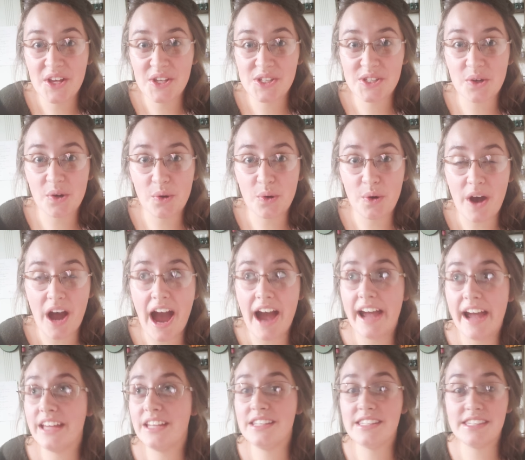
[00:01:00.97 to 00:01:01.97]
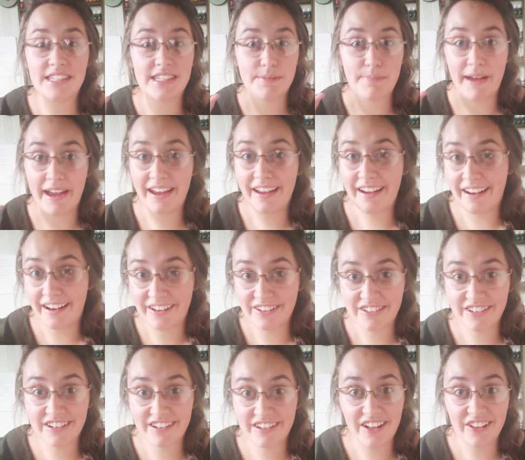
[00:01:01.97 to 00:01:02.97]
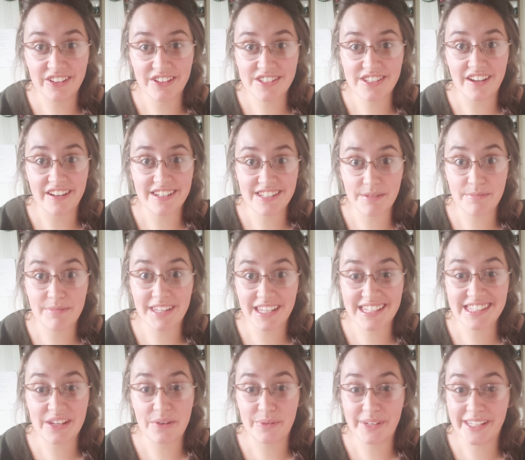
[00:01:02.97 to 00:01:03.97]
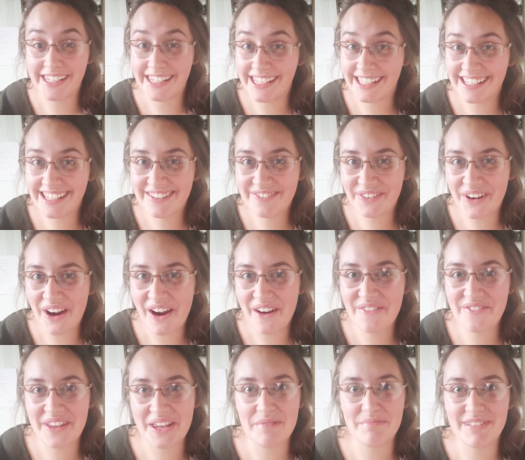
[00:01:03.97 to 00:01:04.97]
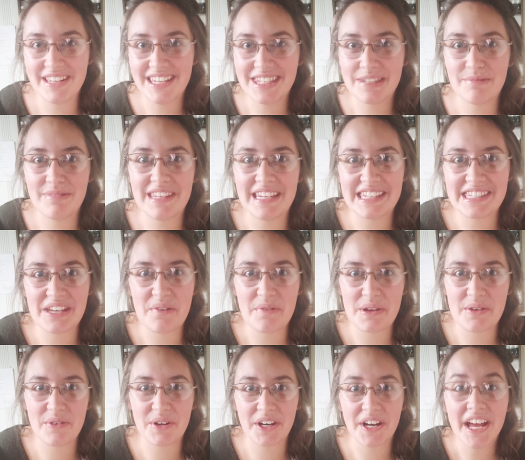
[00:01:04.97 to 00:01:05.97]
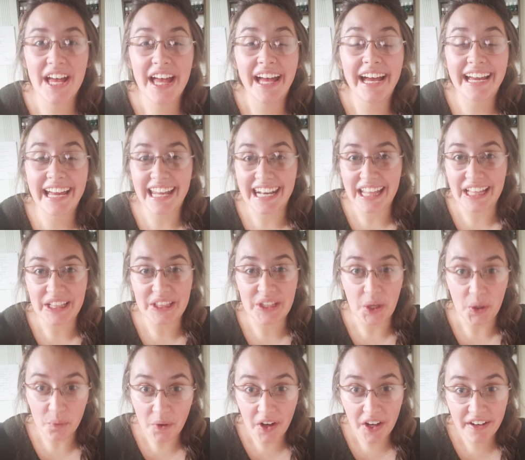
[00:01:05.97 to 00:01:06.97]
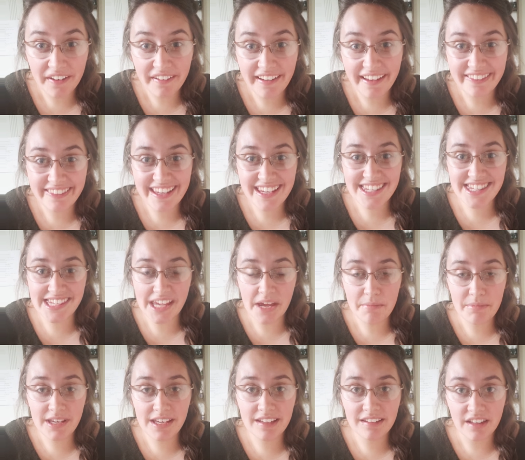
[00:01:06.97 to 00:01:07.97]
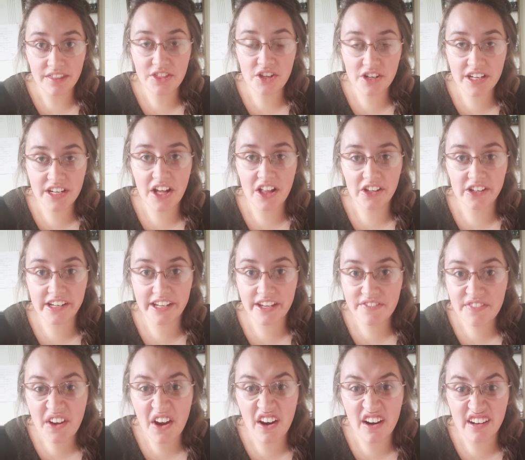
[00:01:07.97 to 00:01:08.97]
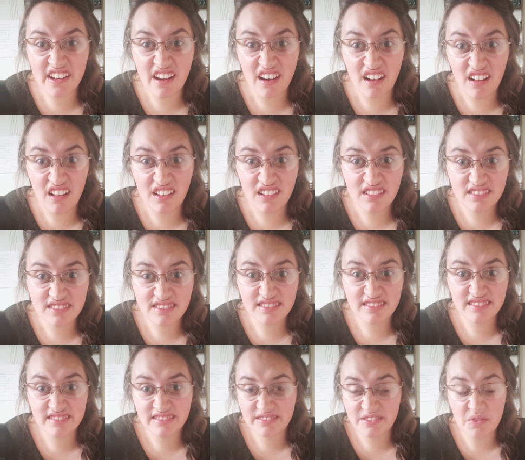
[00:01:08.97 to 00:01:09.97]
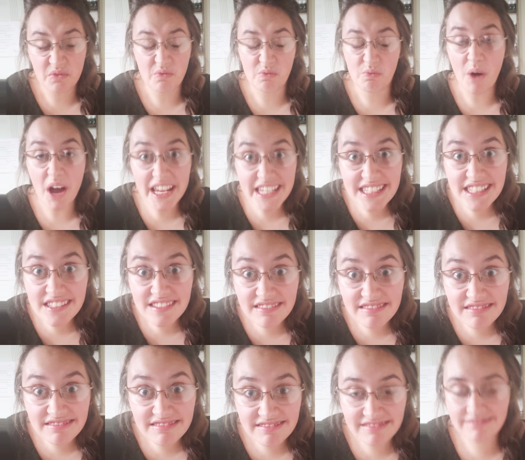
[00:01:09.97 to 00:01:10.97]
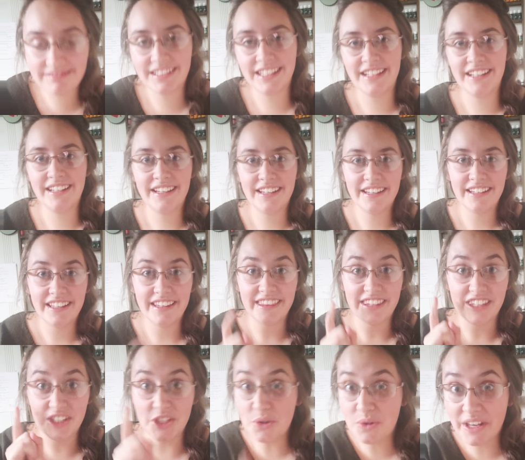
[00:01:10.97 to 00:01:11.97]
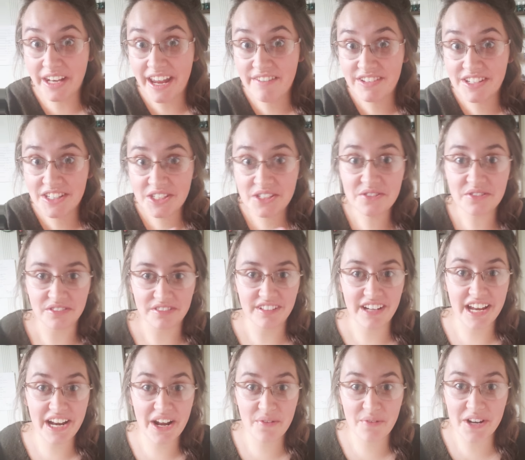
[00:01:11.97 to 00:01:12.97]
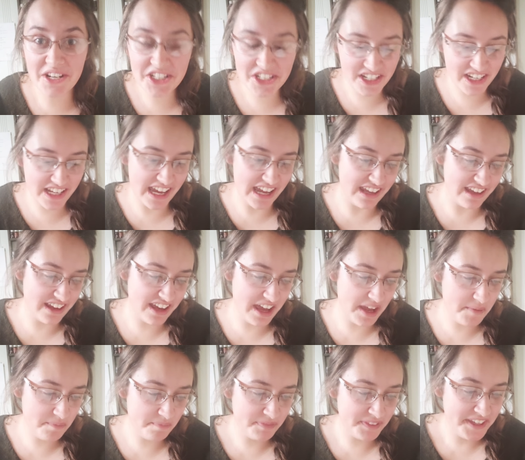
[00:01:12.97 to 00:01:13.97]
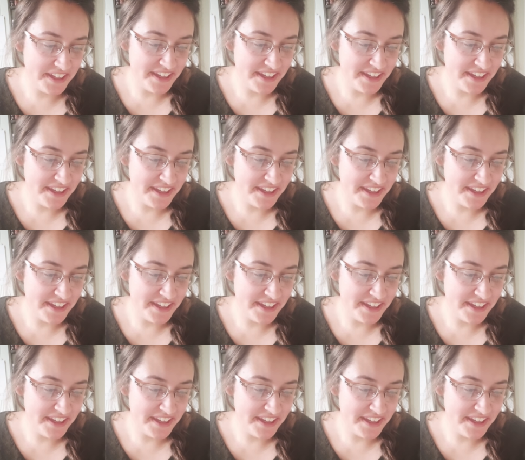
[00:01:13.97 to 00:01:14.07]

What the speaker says: So I spent $100 on some things that we needed for our family, some things that we were getting low on, and they sent me a $30 gift card, y'all. What? You can have it too, and I want you to get it, okay?